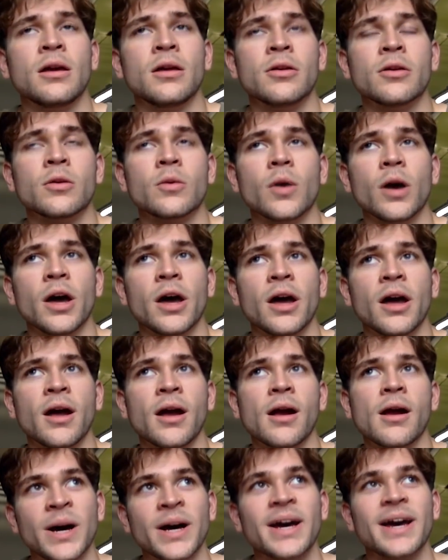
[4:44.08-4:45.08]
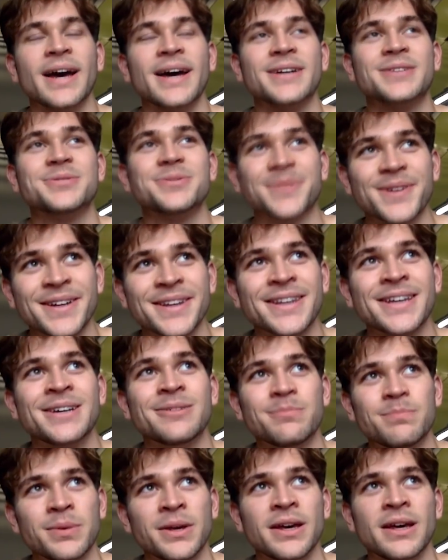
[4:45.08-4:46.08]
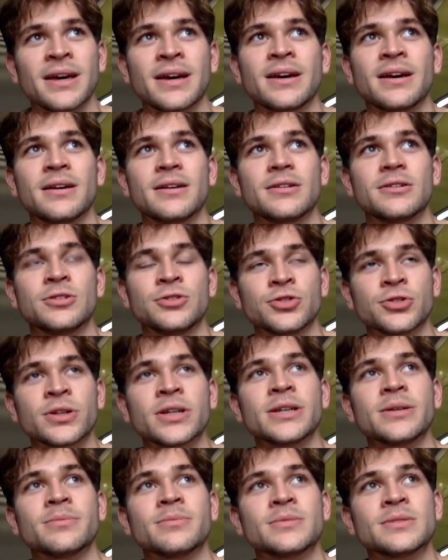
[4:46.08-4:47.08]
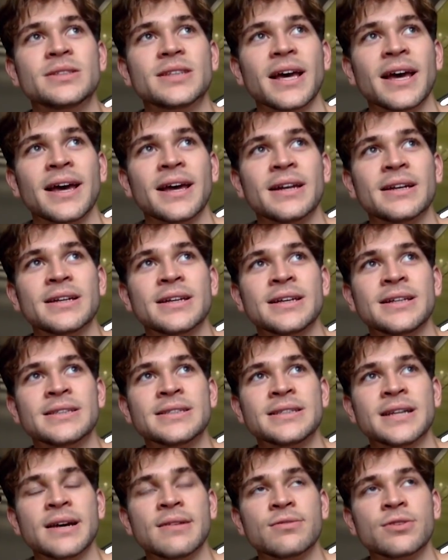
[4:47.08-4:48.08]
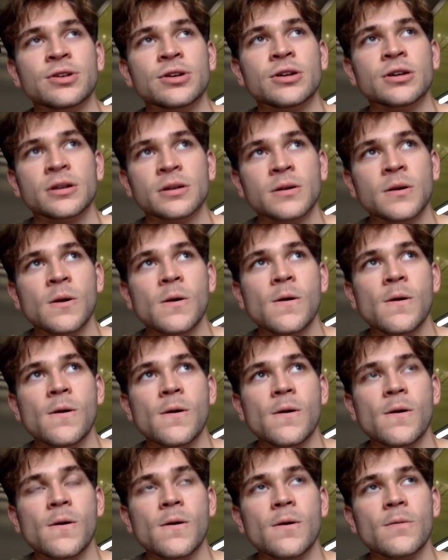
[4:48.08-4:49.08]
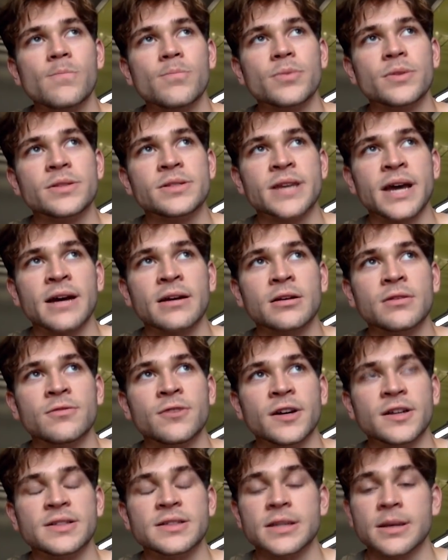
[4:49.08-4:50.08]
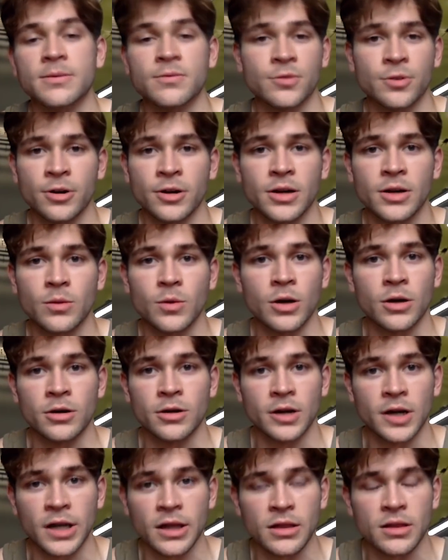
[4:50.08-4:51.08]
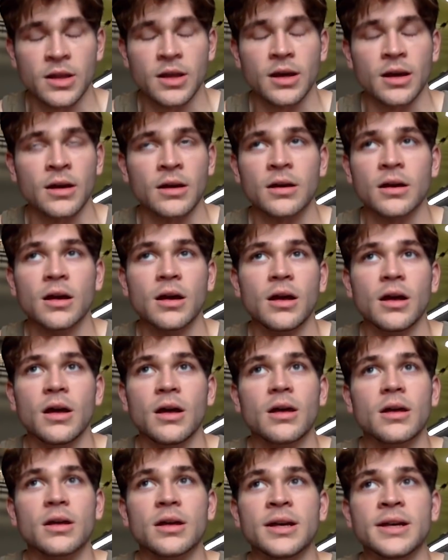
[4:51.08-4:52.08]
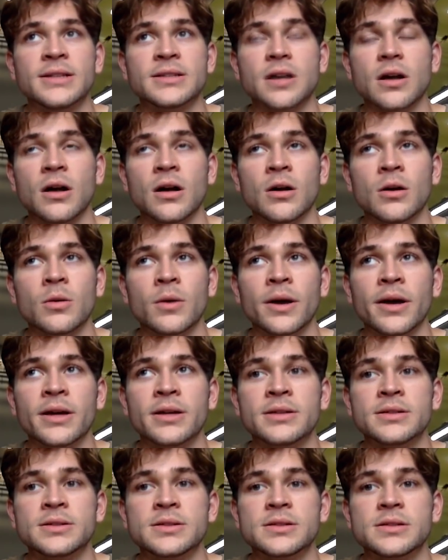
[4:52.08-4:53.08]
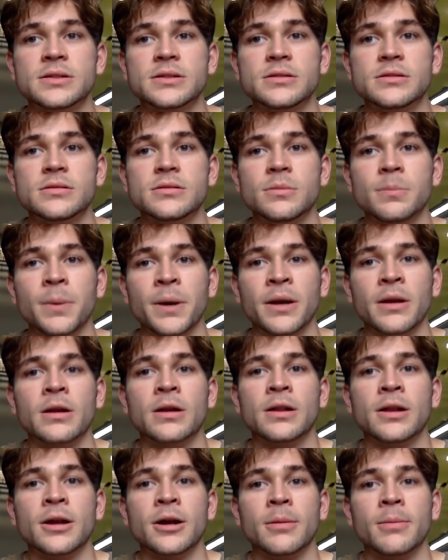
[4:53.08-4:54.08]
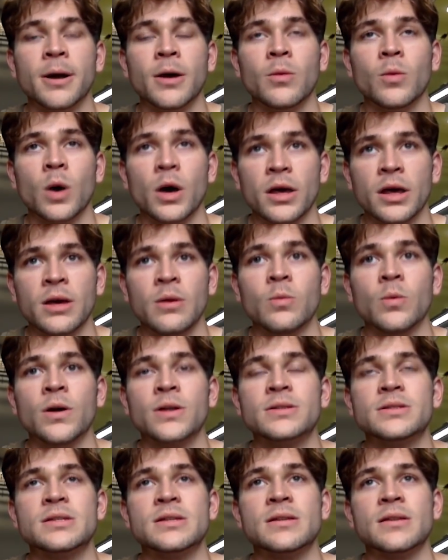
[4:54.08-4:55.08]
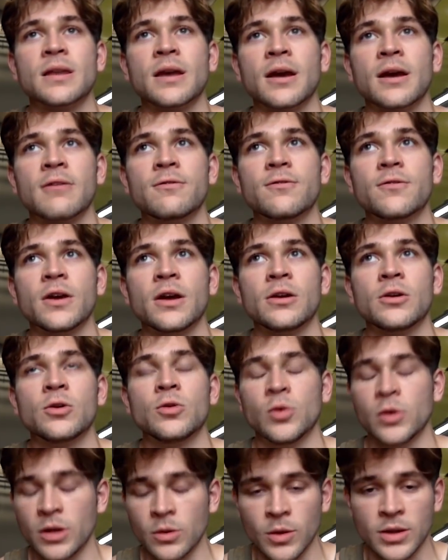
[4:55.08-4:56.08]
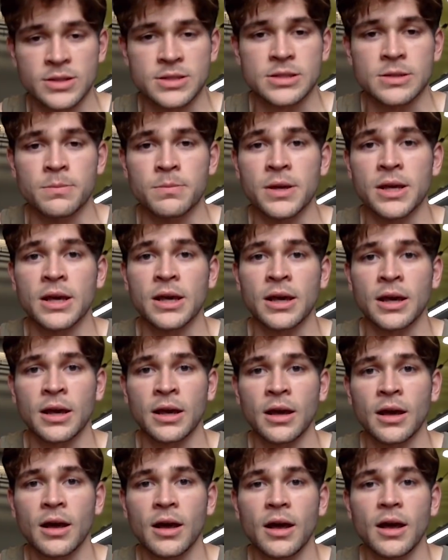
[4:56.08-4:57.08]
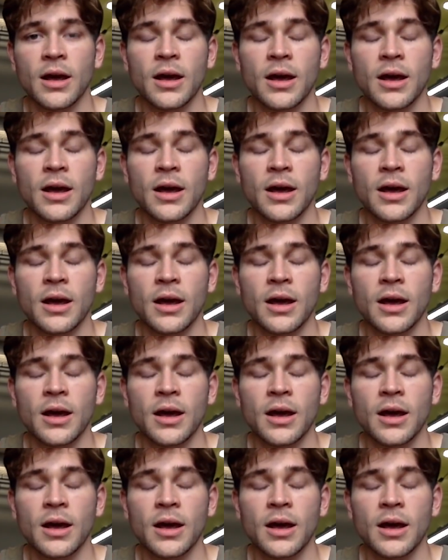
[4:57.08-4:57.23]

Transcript: Either way, Wyatt has really big dreams, and he's never sacrificed them for anyone or anything. He's always been clear about what he wants in life and who he wants to be,